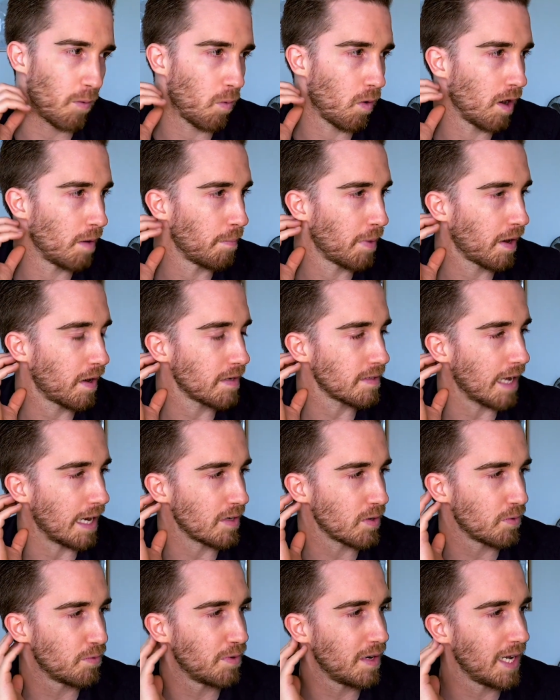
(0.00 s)
one because I
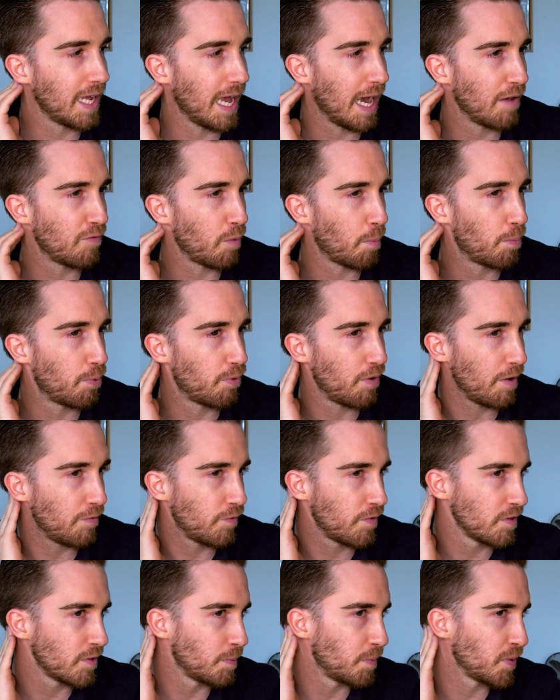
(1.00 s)
don't really have a
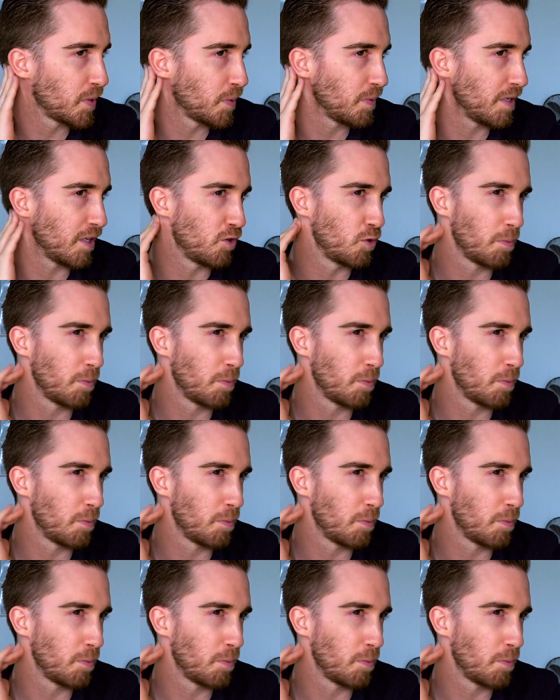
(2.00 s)
preference between the